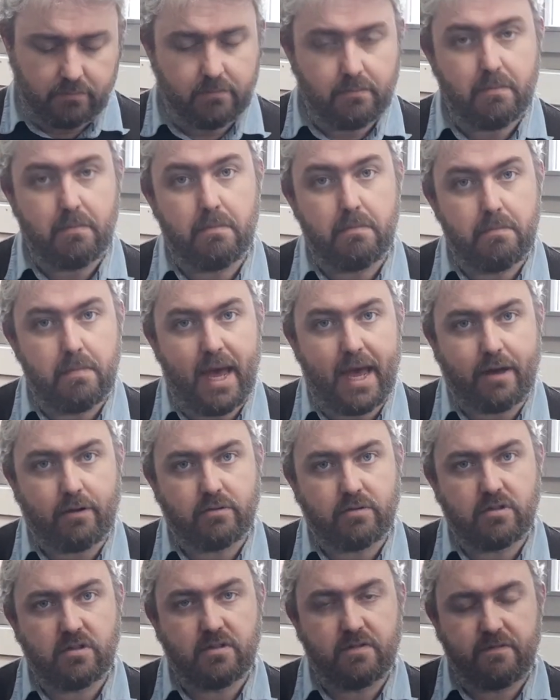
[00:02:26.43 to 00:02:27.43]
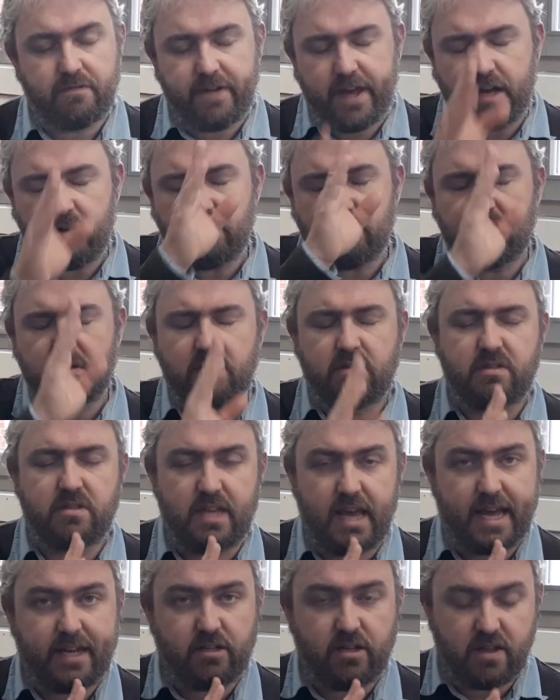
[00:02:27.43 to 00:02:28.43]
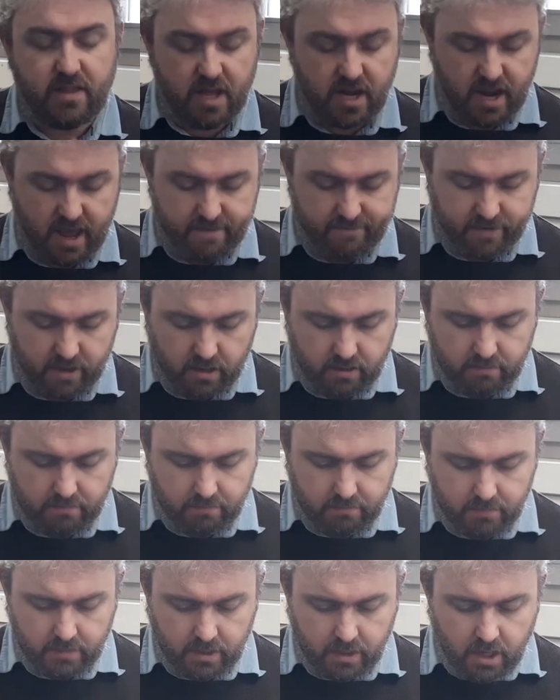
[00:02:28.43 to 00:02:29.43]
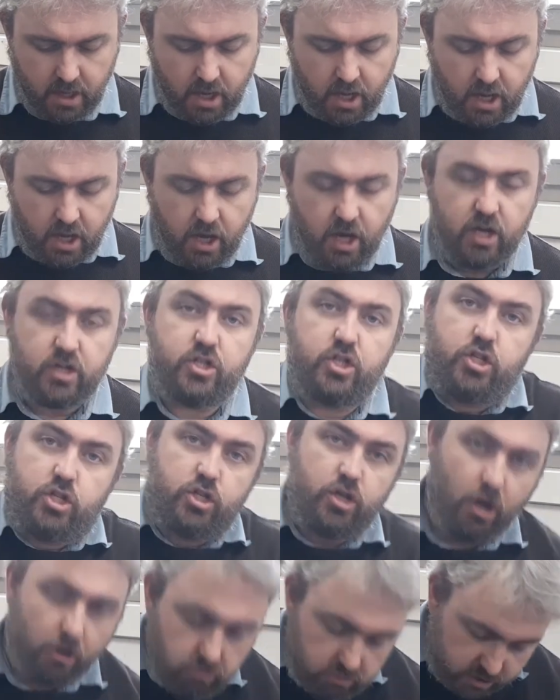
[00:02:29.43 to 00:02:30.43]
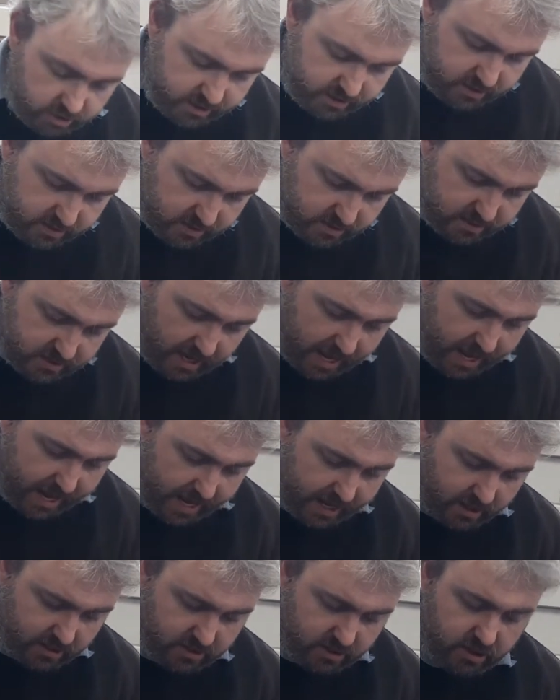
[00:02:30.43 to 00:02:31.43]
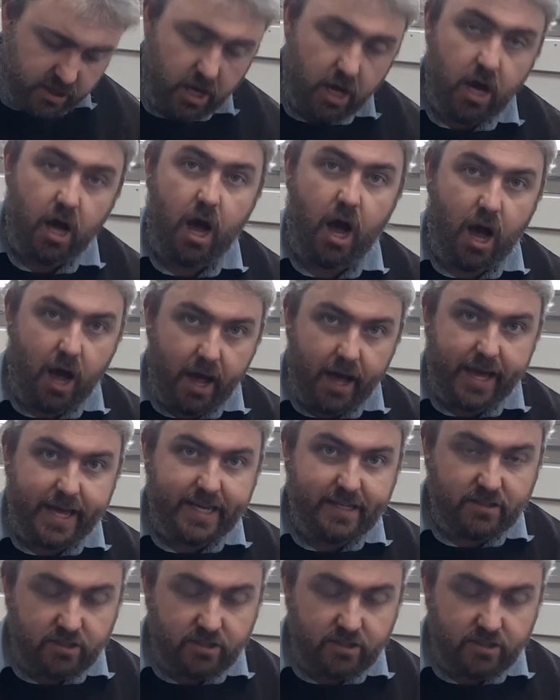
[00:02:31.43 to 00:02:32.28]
Mouse felt sadder than ever. Her shoulders sagged and her eyes